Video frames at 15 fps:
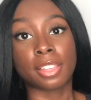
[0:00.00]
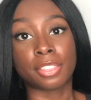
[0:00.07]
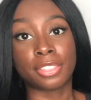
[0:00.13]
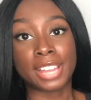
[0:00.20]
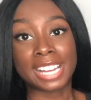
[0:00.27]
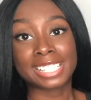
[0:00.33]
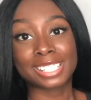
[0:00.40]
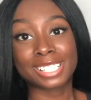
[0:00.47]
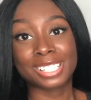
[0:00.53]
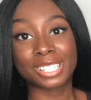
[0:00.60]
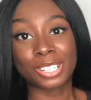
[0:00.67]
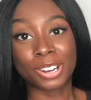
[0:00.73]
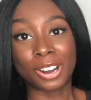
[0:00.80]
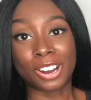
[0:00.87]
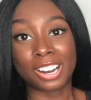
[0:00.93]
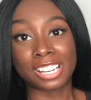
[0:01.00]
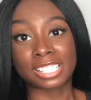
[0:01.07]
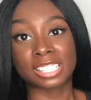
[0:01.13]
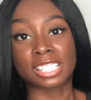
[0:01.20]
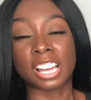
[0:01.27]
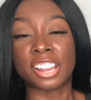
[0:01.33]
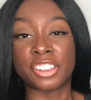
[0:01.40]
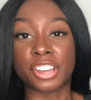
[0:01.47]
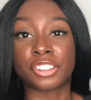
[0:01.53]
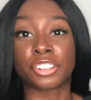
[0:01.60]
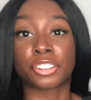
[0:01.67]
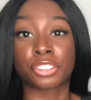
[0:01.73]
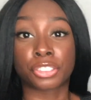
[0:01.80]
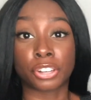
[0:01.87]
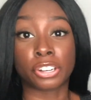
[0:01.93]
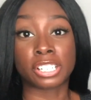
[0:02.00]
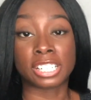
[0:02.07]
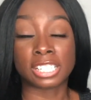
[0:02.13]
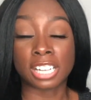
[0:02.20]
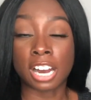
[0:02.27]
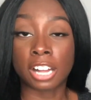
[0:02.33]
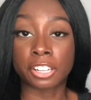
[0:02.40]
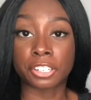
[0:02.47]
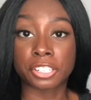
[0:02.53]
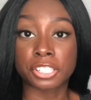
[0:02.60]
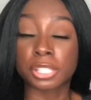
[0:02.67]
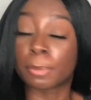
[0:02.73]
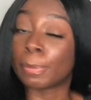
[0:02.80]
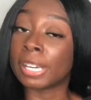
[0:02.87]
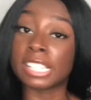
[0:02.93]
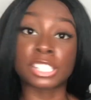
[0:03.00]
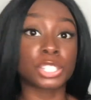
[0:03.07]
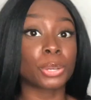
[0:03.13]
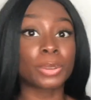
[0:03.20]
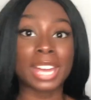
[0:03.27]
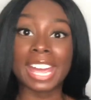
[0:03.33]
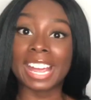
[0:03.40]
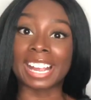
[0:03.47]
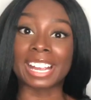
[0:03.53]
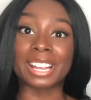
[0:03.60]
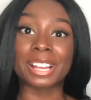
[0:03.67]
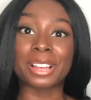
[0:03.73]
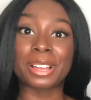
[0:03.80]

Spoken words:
That's going to cost another $30, but it's okay